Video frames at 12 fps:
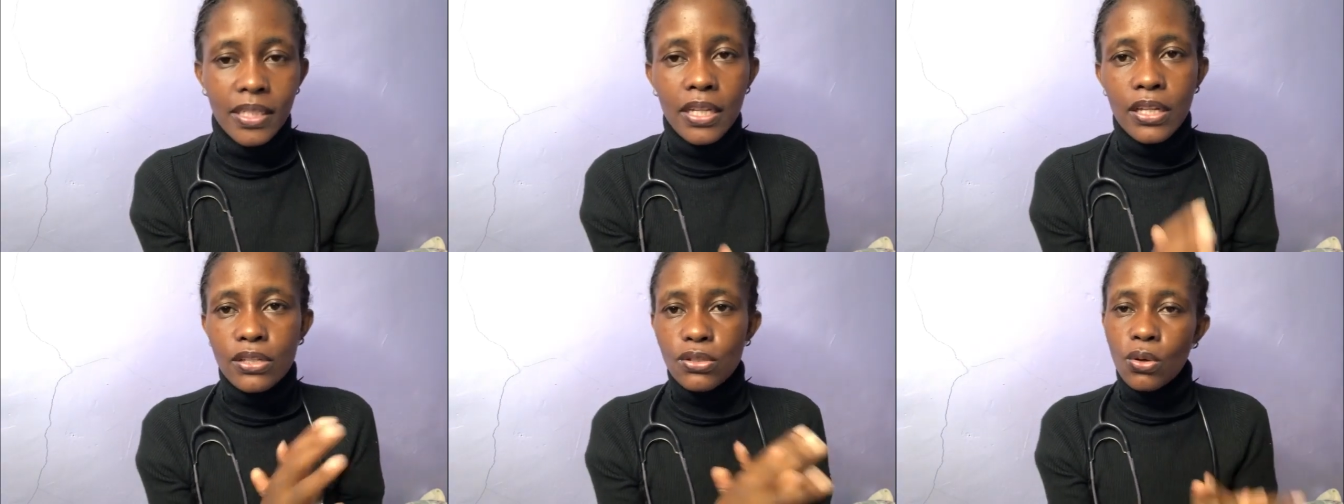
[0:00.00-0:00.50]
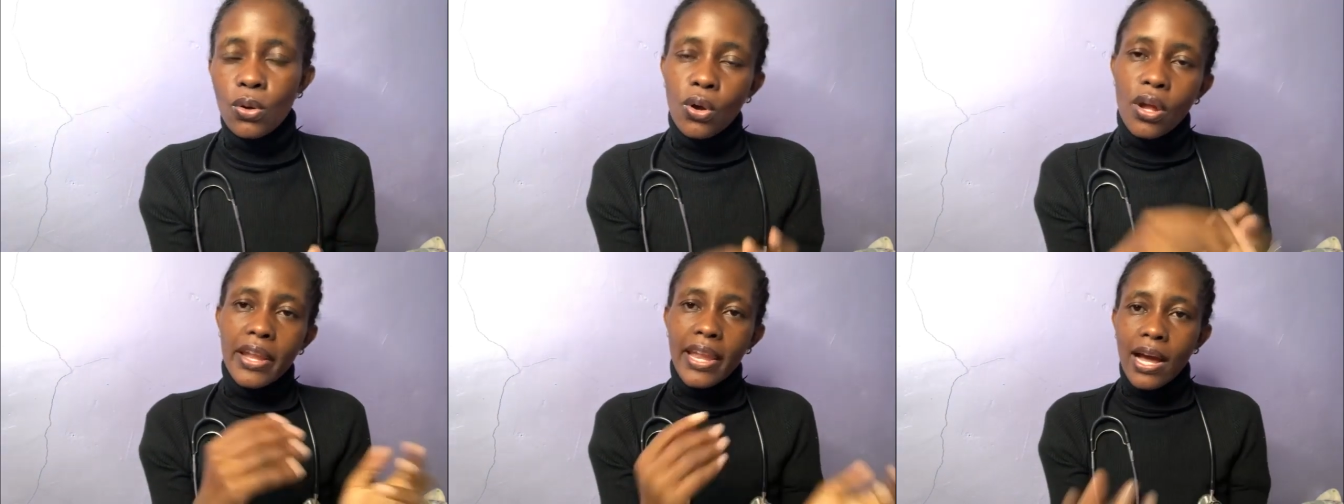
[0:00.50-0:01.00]
So
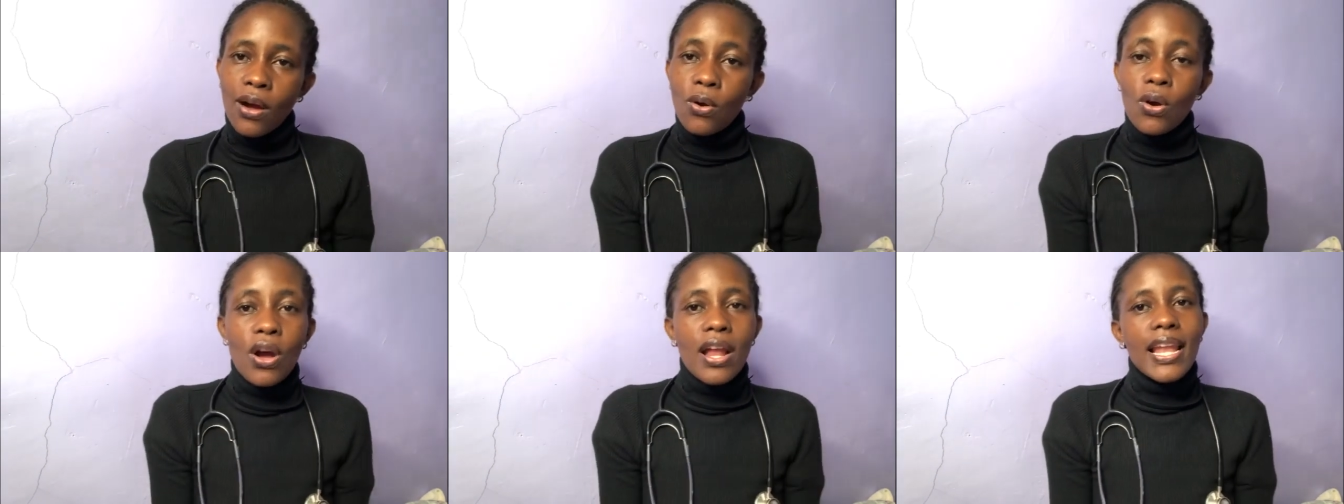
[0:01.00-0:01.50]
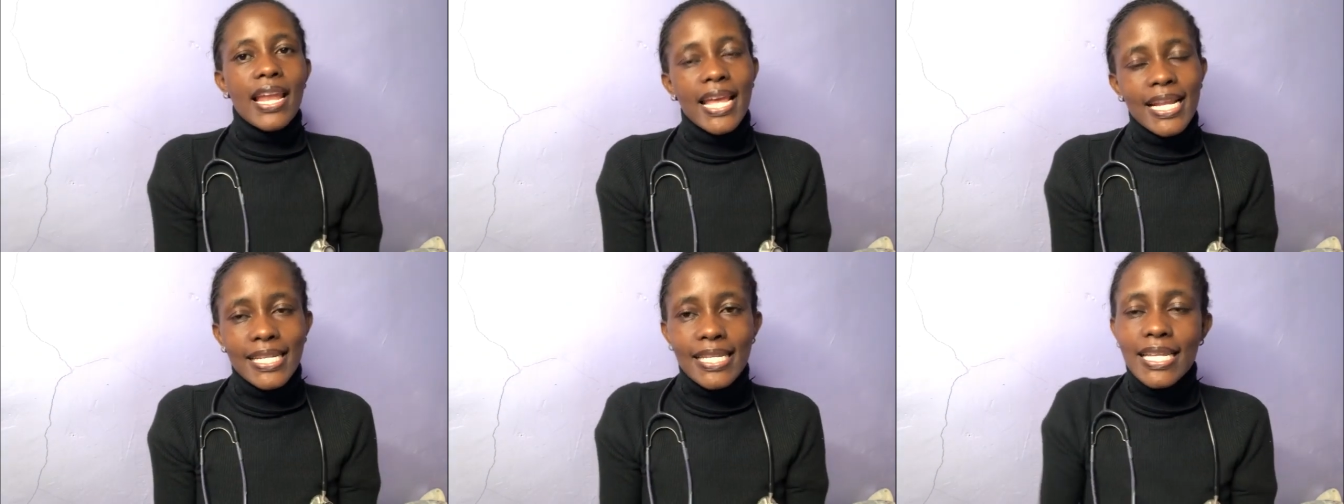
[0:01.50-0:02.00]
now
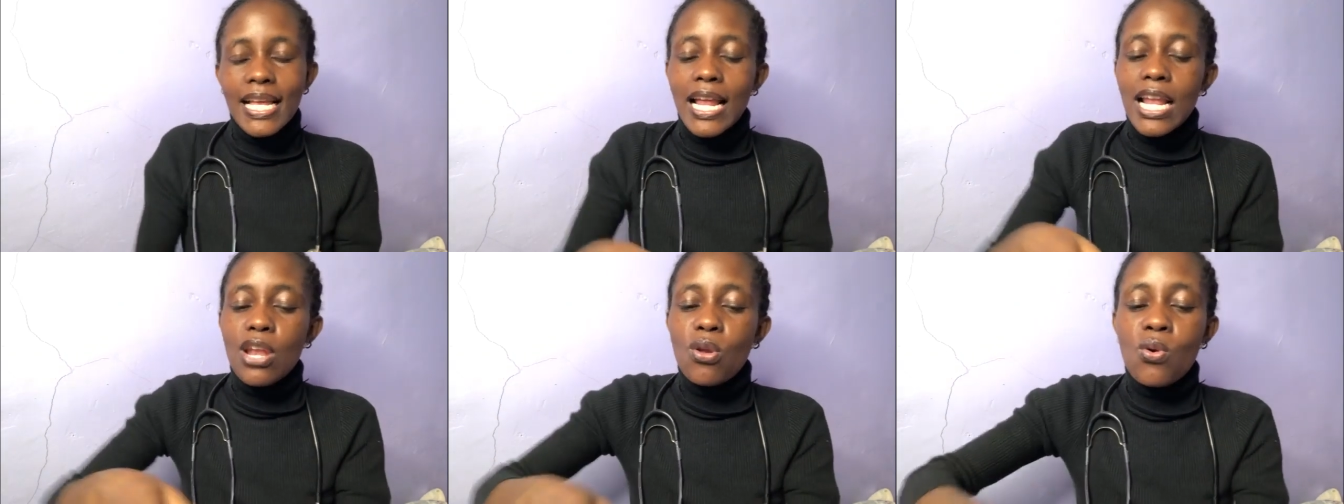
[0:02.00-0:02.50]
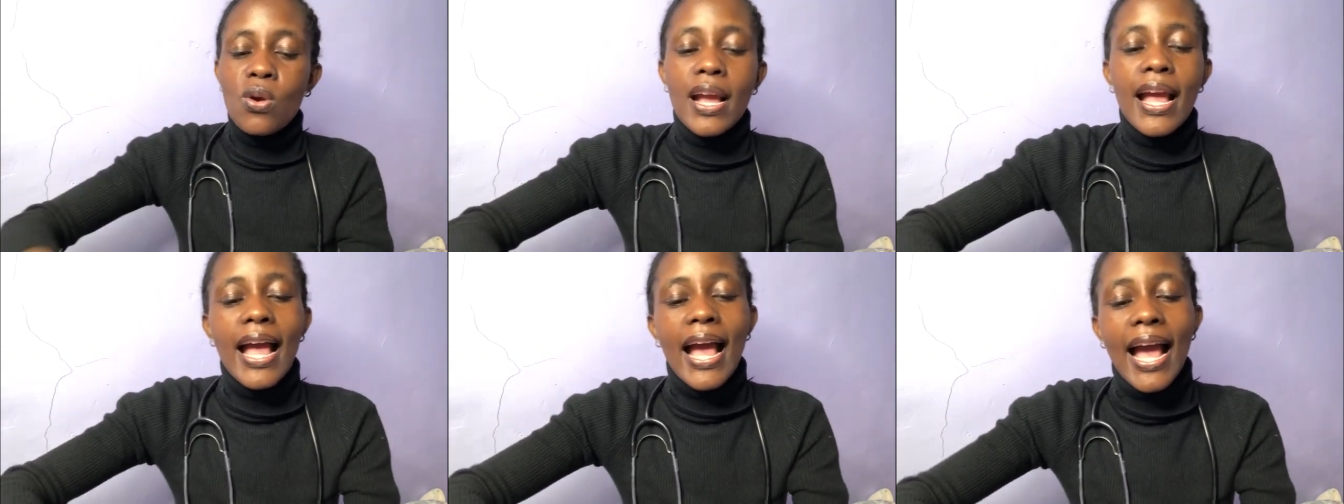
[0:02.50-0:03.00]
let's look
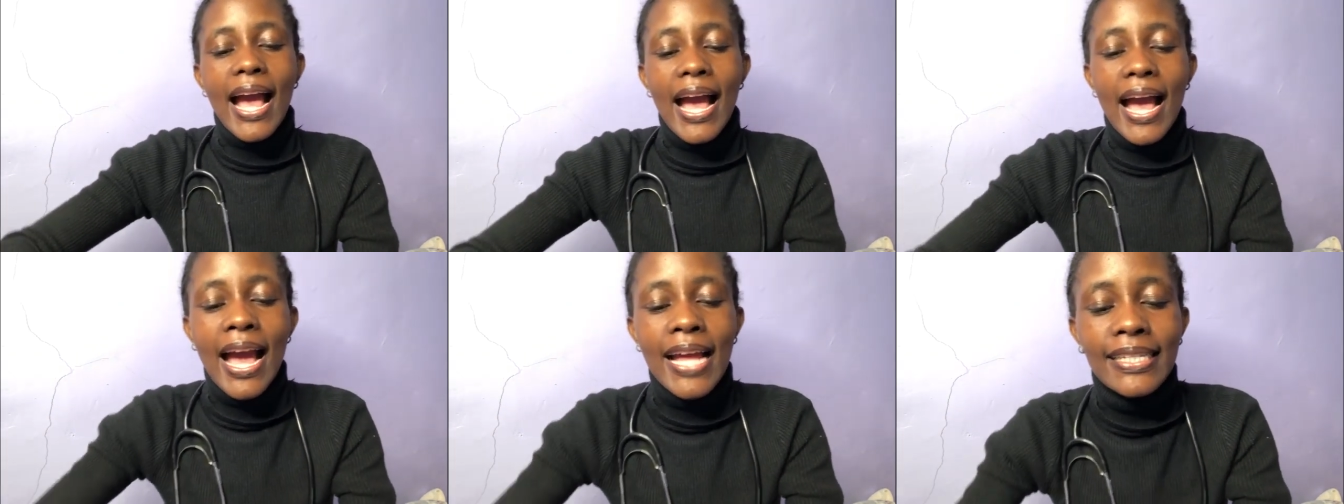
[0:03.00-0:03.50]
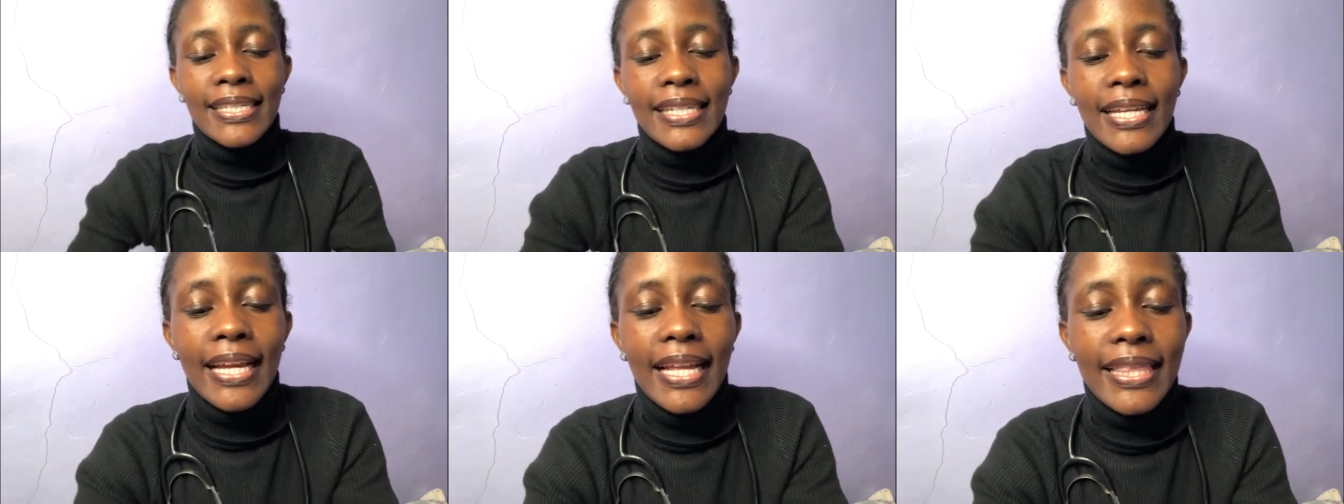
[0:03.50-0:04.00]
at
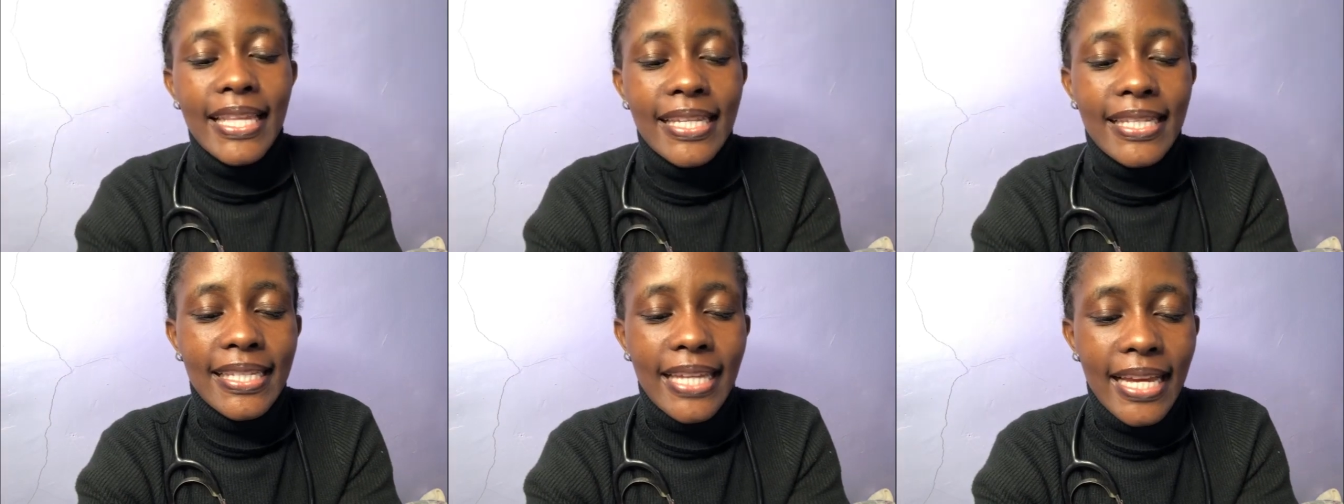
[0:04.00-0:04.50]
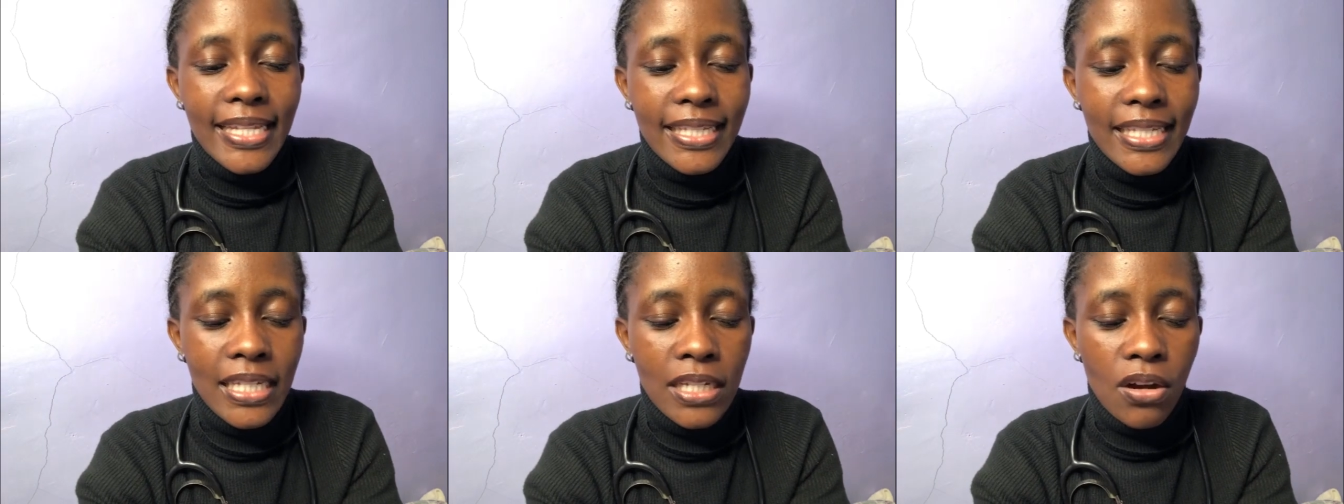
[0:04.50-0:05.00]
the
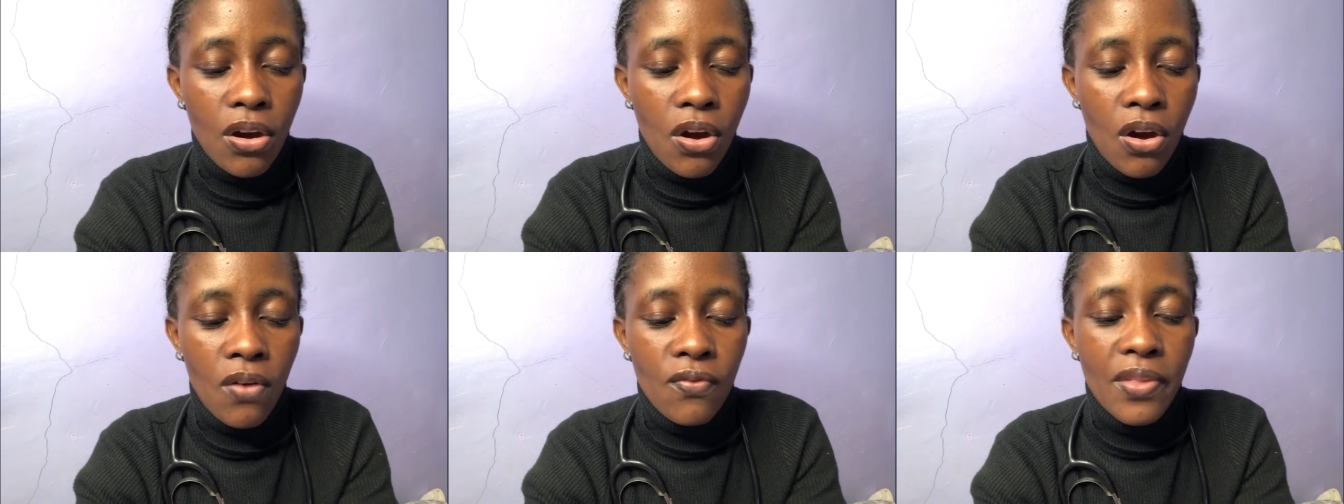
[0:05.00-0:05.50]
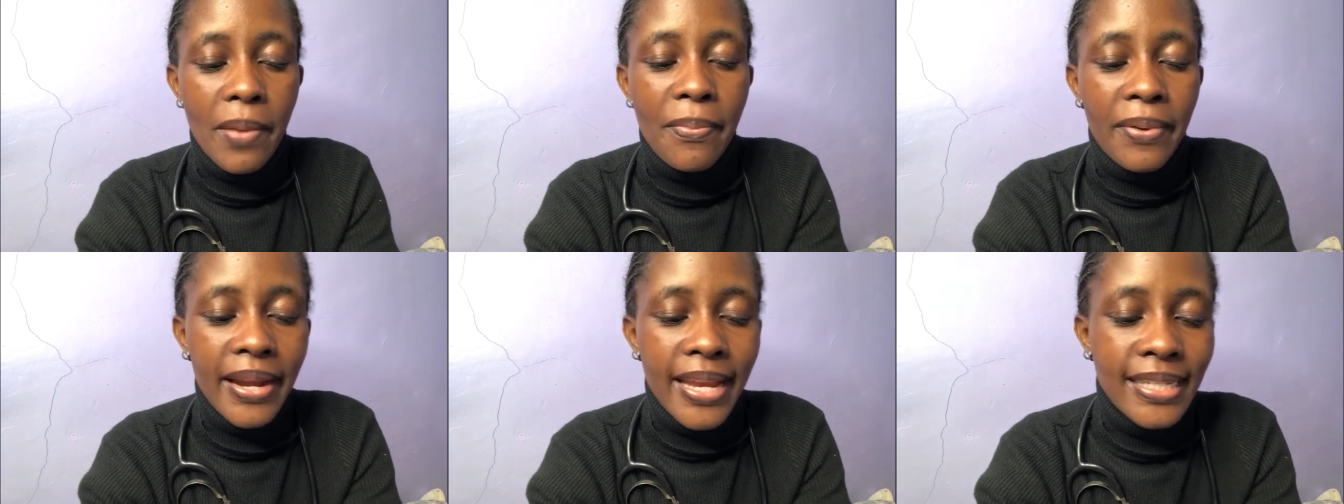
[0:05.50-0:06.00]
staging of the
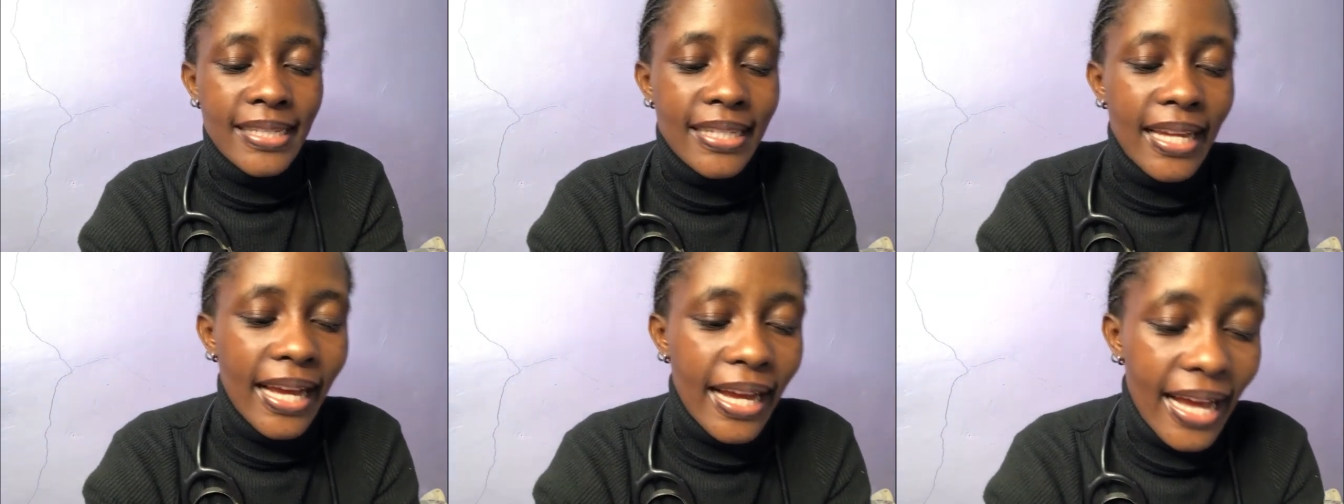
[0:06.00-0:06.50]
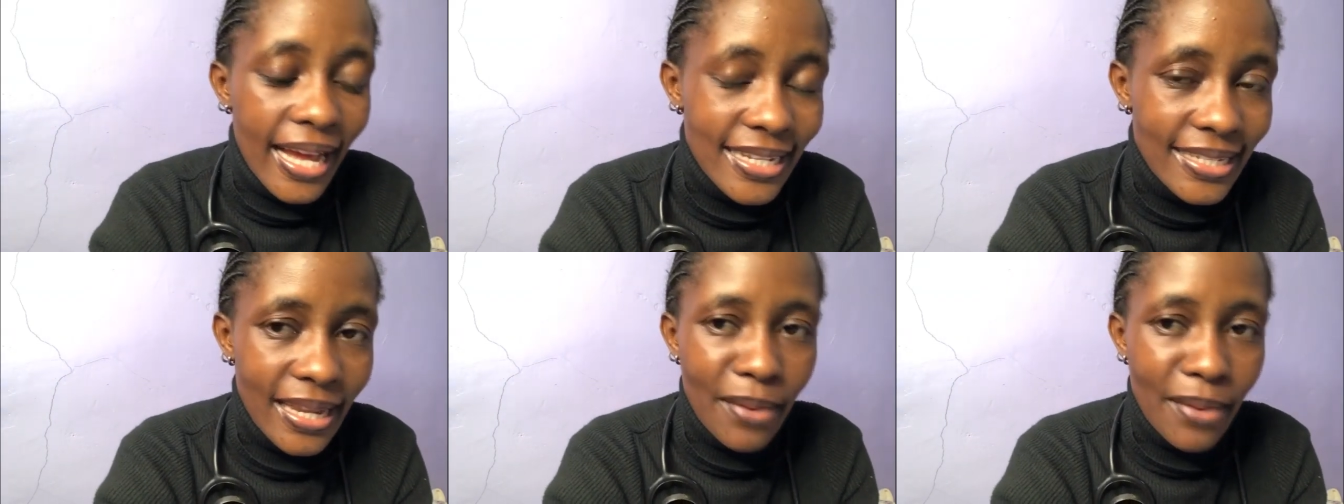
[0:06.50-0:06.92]
breast cancer,